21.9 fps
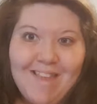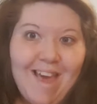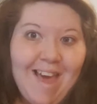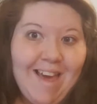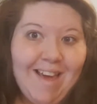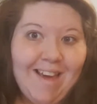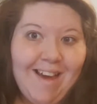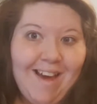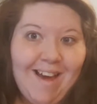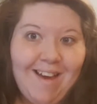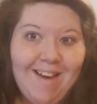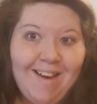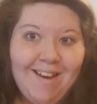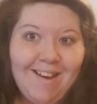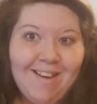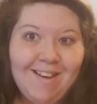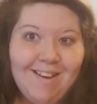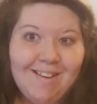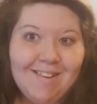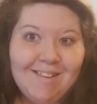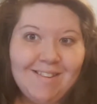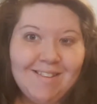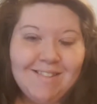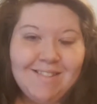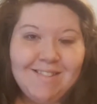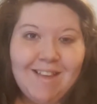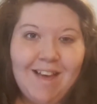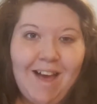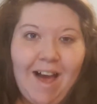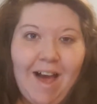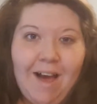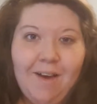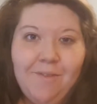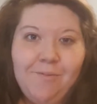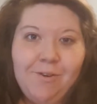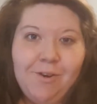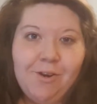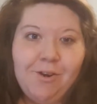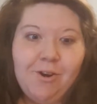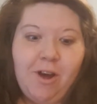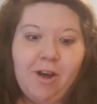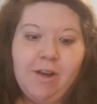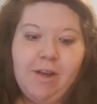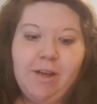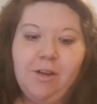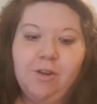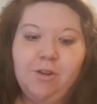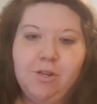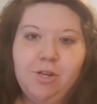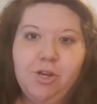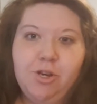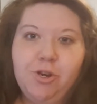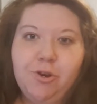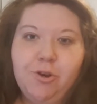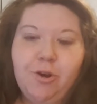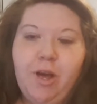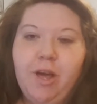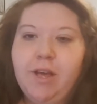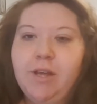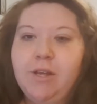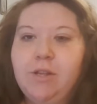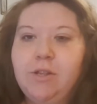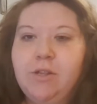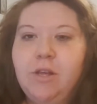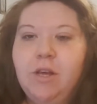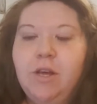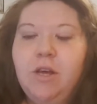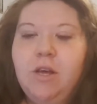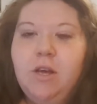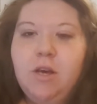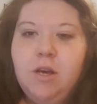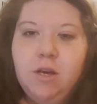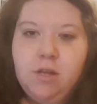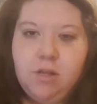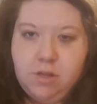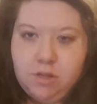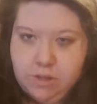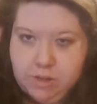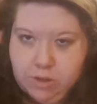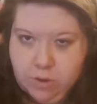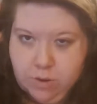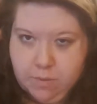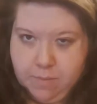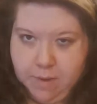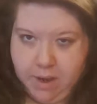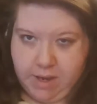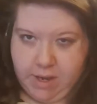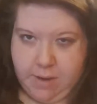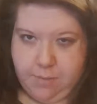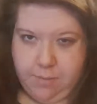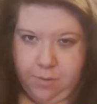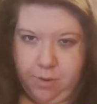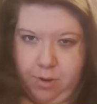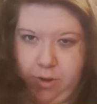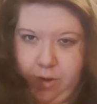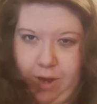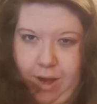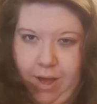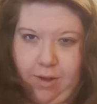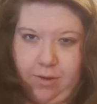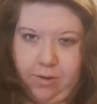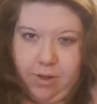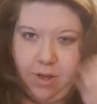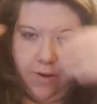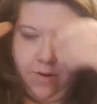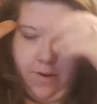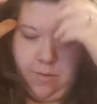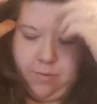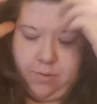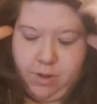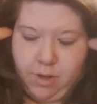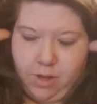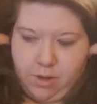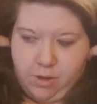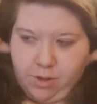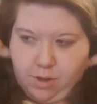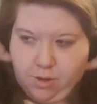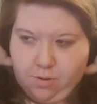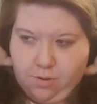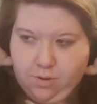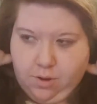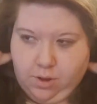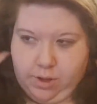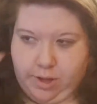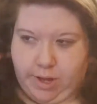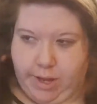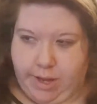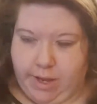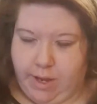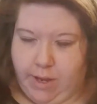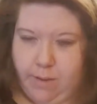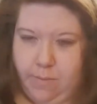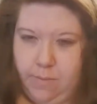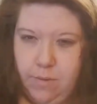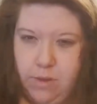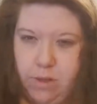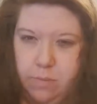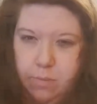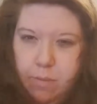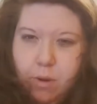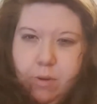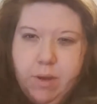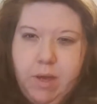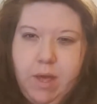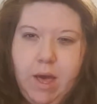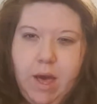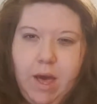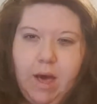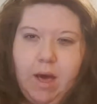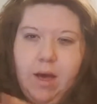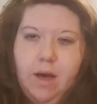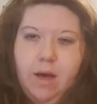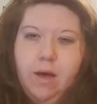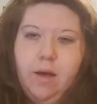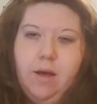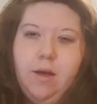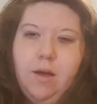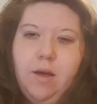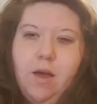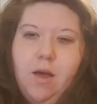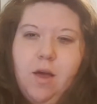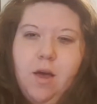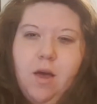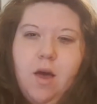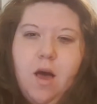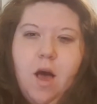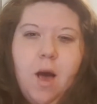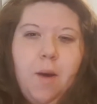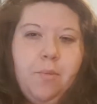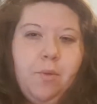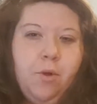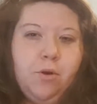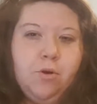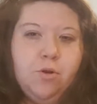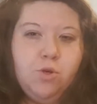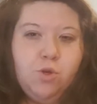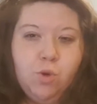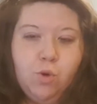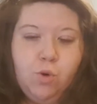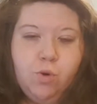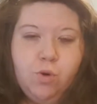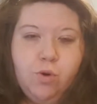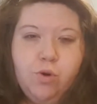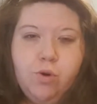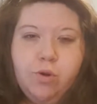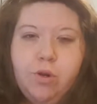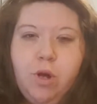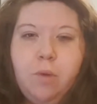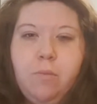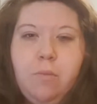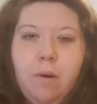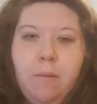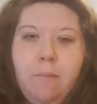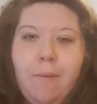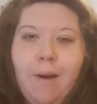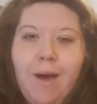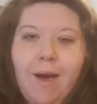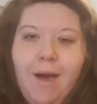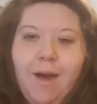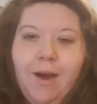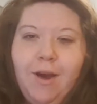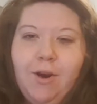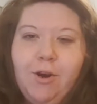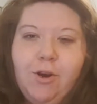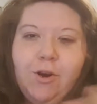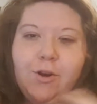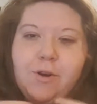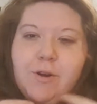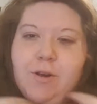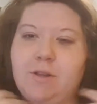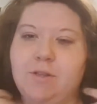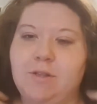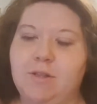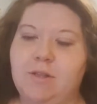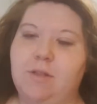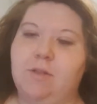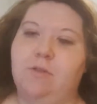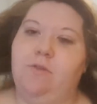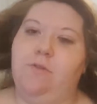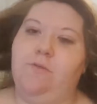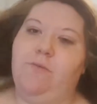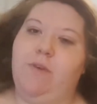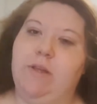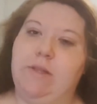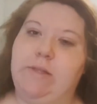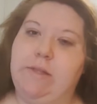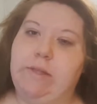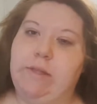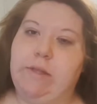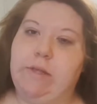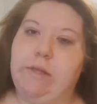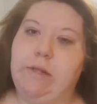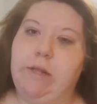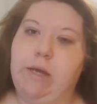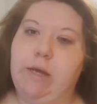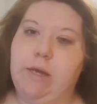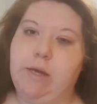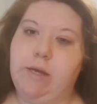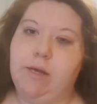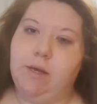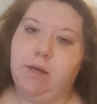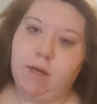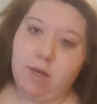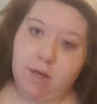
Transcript: Hey guys, I figured I'd get on here and just do a makeup look. I don't know if I'm going to do glam, smoky eye. I'm not sure. Don't mind my hair because it's a little fuzzy today.